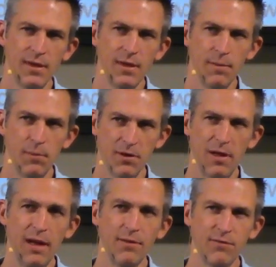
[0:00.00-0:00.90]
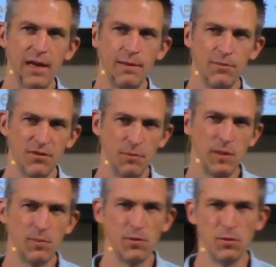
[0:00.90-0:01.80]
but a lot of times the
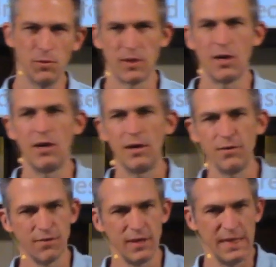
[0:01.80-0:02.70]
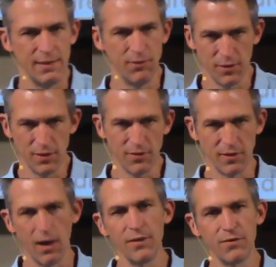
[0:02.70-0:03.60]
people who are called slaves, at least
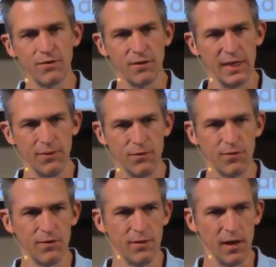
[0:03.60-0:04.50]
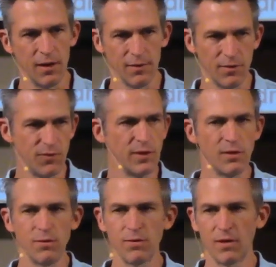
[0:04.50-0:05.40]
God's slaves, are these
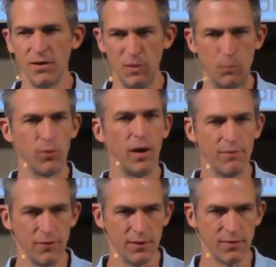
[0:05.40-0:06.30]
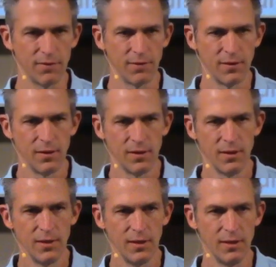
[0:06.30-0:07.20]
figures called the prophets.
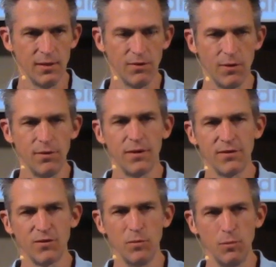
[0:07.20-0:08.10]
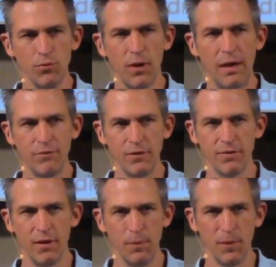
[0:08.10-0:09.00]
And these Old Testament prophets
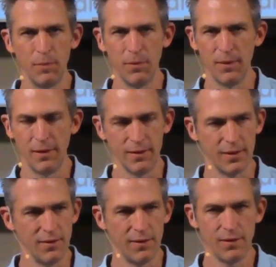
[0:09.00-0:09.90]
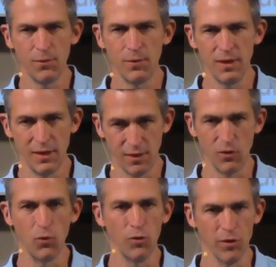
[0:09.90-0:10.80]
are people that are continually
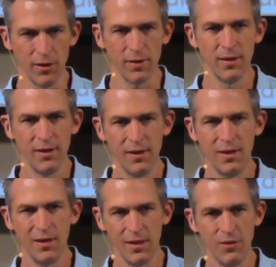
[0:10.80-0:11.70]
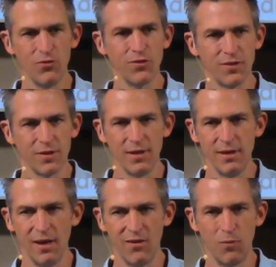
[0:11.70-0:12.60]
ignored, interestingly
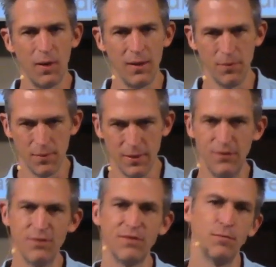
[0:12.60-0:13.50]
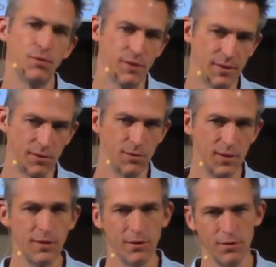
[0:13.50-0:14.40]
enough, by the religious and political
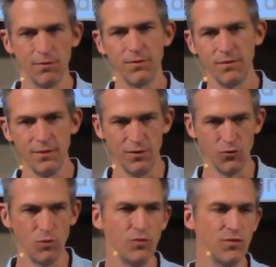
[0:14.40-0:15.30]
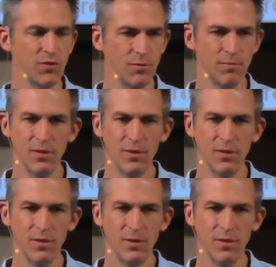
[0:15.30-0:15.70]
leaders in Jerusalem